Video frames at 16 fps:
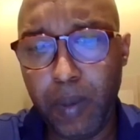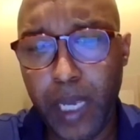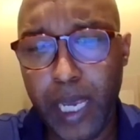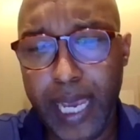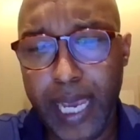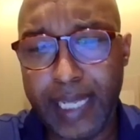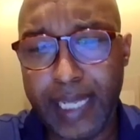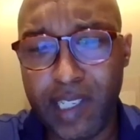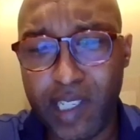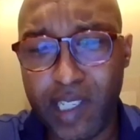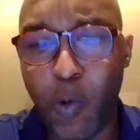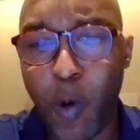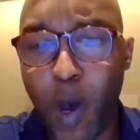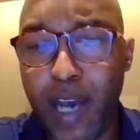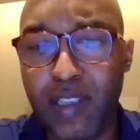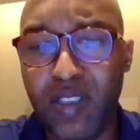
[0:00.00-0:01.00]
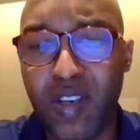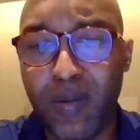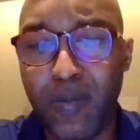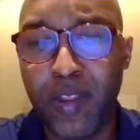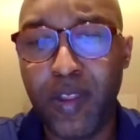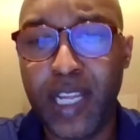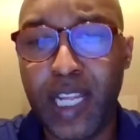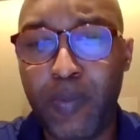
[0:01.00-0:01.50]
it is quite
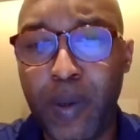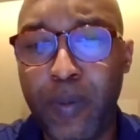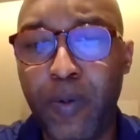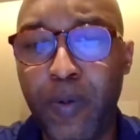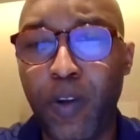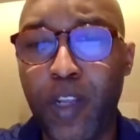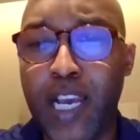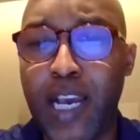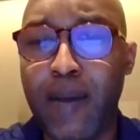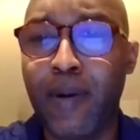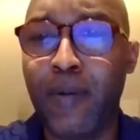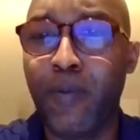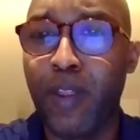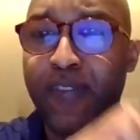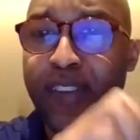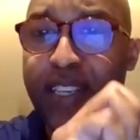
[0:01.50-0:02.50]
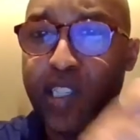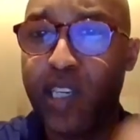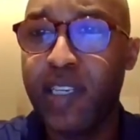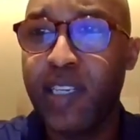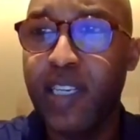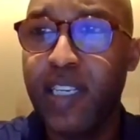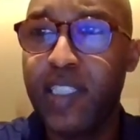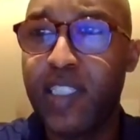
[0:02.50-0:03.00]
common that people would come up with
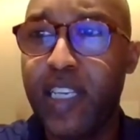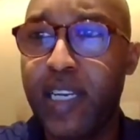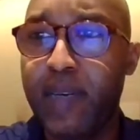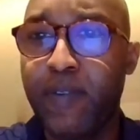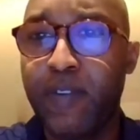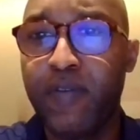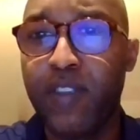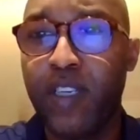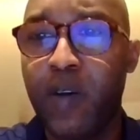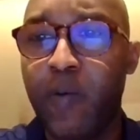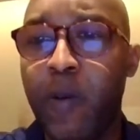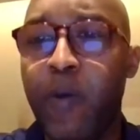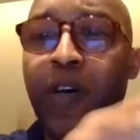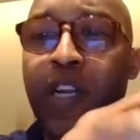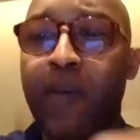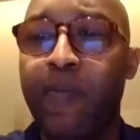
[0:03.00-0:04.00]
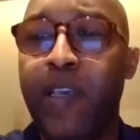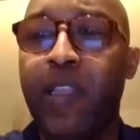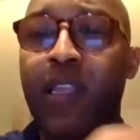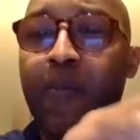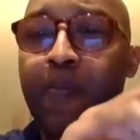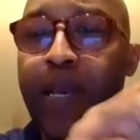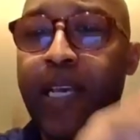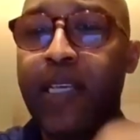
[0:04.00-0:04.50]
vision in terms of, we want to be
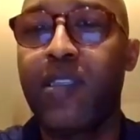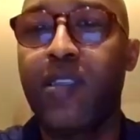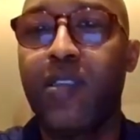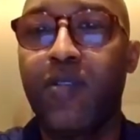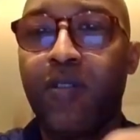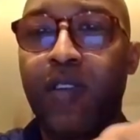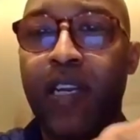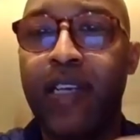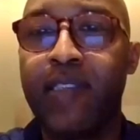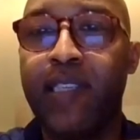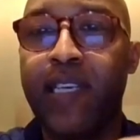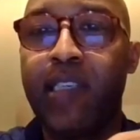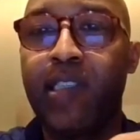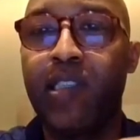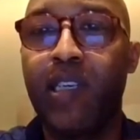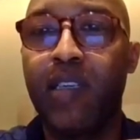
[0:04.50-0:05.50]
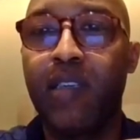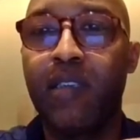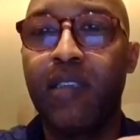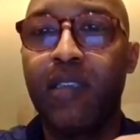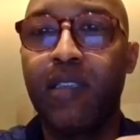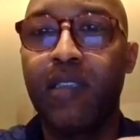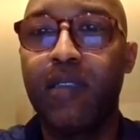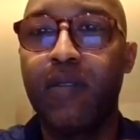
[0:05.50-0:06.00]
the best organization
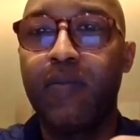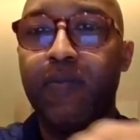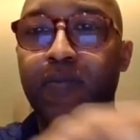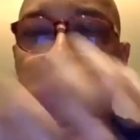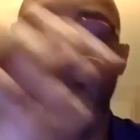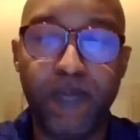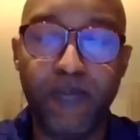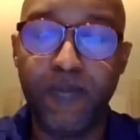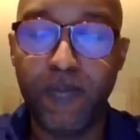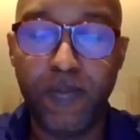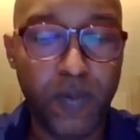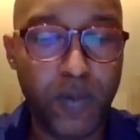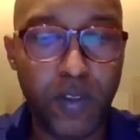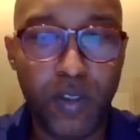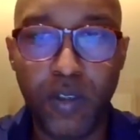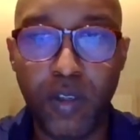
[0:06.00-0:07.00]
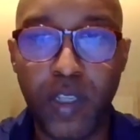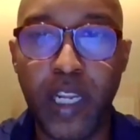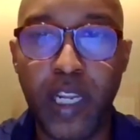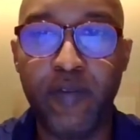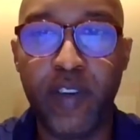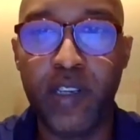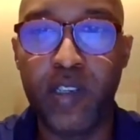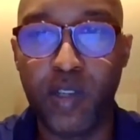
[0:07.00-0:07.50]
to
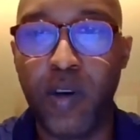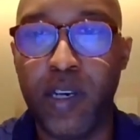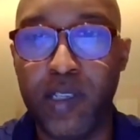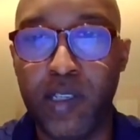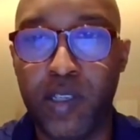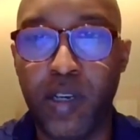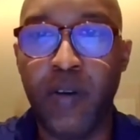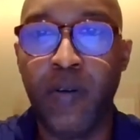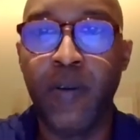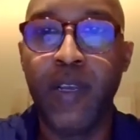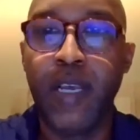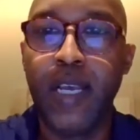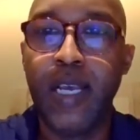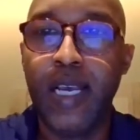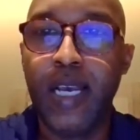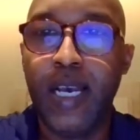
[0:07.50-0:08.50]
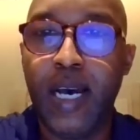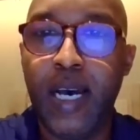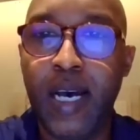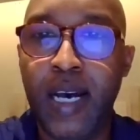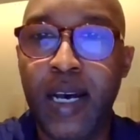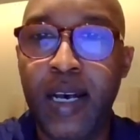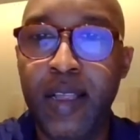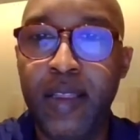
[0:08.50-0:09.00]
deliver so and so.
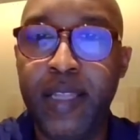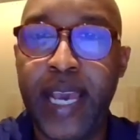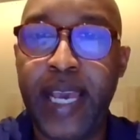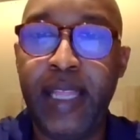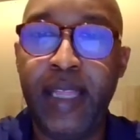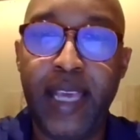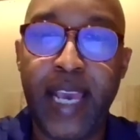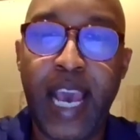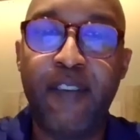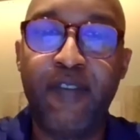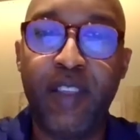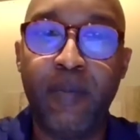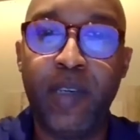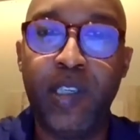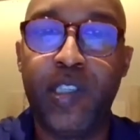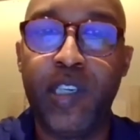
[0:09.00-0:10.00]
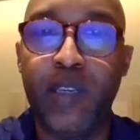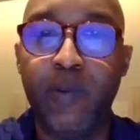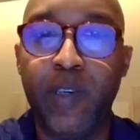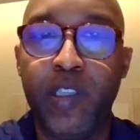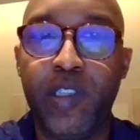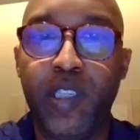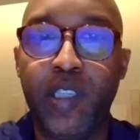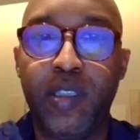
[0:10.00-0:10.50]
Then they have the mission,
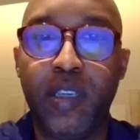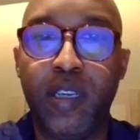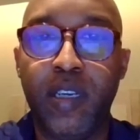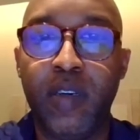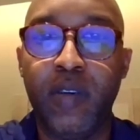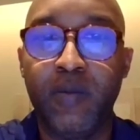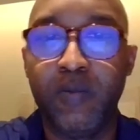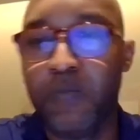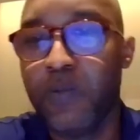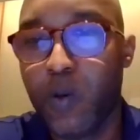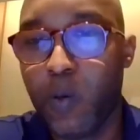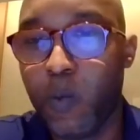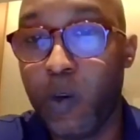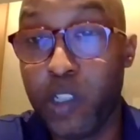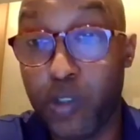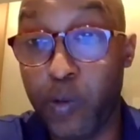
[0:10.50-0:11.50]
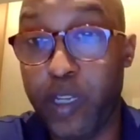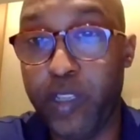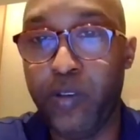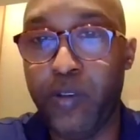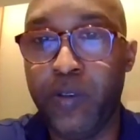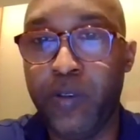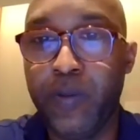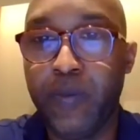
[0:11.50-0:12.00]
which is, what do we
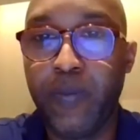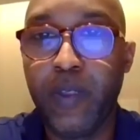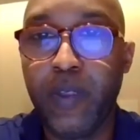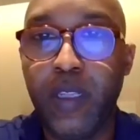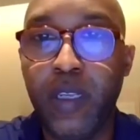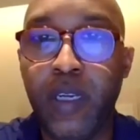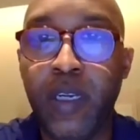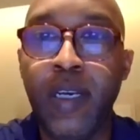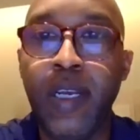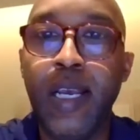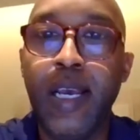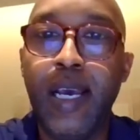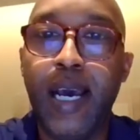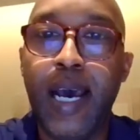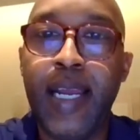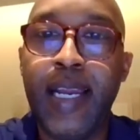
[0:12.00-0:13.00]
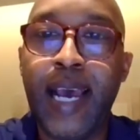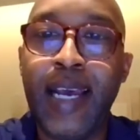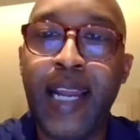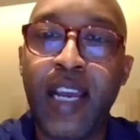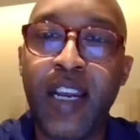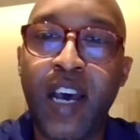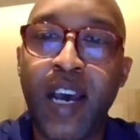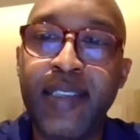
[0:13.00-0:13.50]
do? you know. And
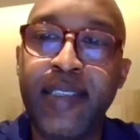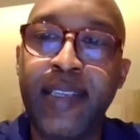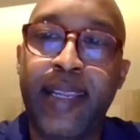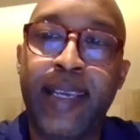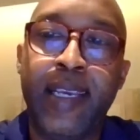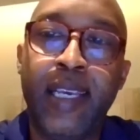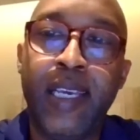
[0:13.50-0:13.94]
ideally,